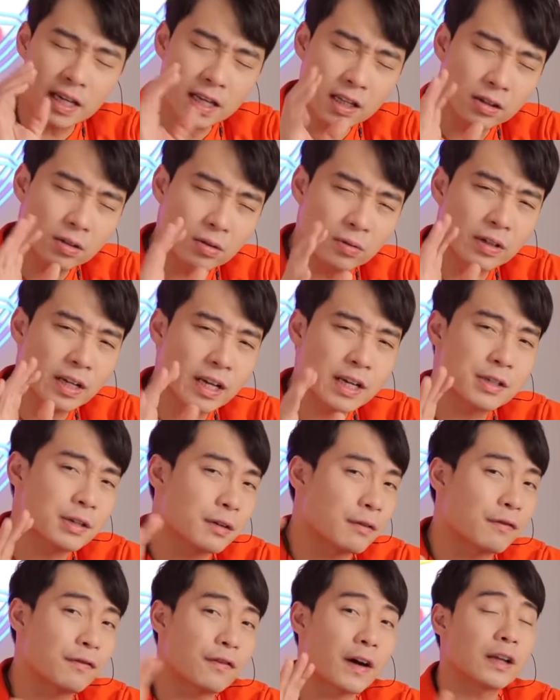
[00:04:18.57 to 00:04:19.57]

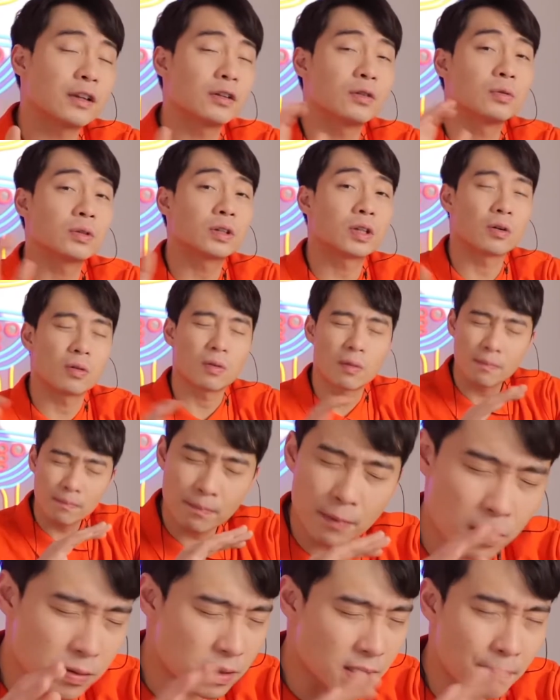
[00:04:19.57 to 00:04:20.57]
Indonesian fried noodle.
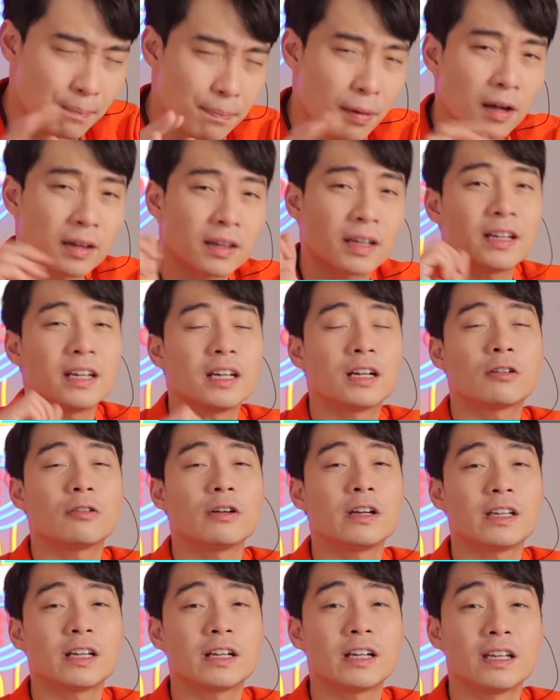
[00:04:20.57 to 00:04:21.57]
Most important
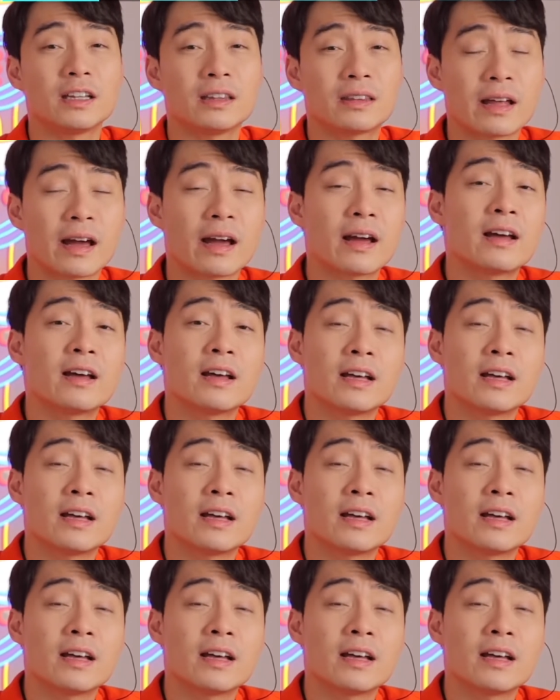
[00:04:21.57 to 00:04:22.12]
ingredient in there